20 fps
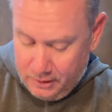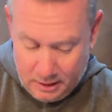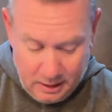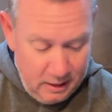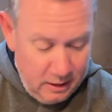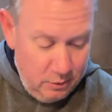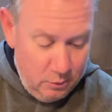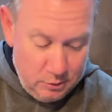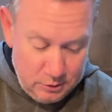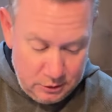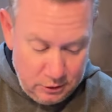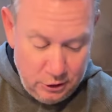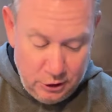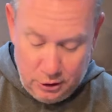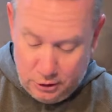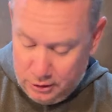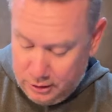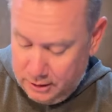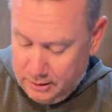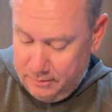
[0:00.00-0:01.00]
And it was
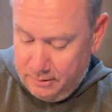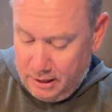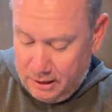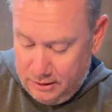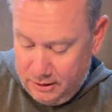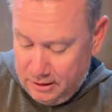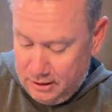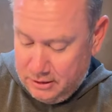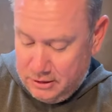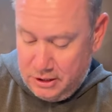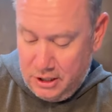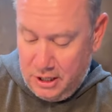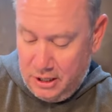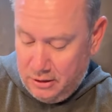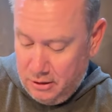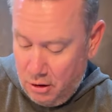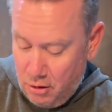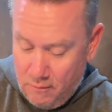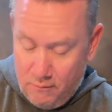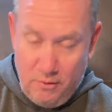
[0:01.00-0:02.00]
literally, I think it's
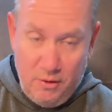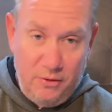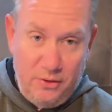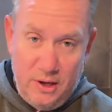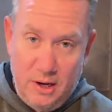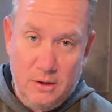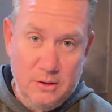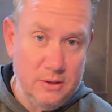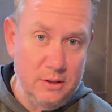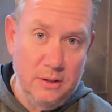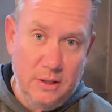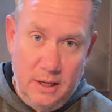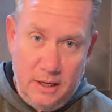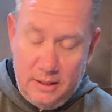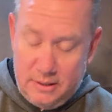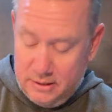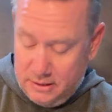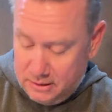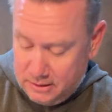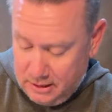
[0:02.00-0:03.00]
gotten over 1,000
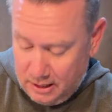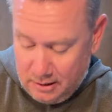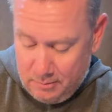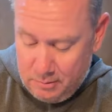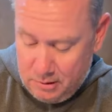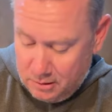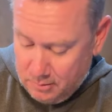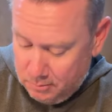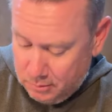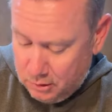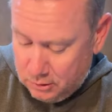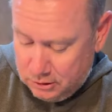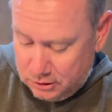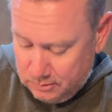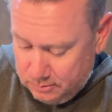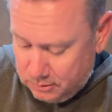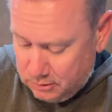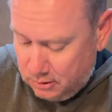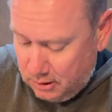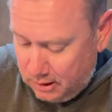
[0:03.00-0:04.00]
likes. It's gotten me the most
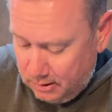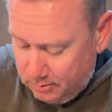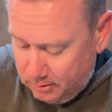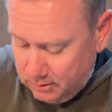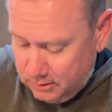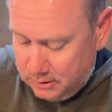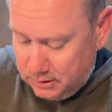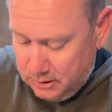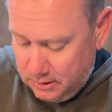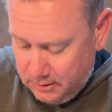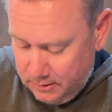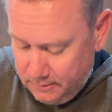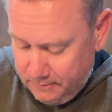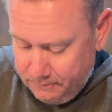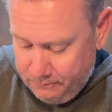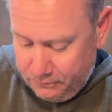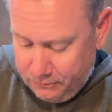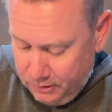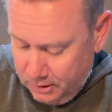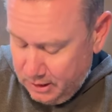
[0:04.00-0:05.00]
subscribers.
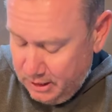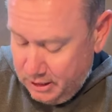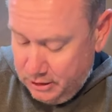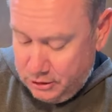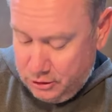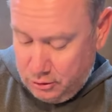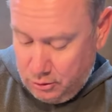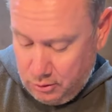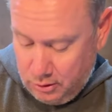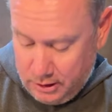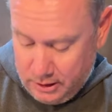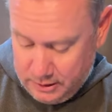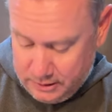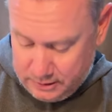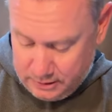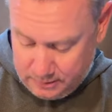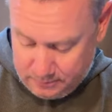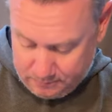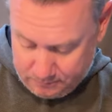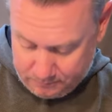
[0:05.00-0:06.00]
It's crazy.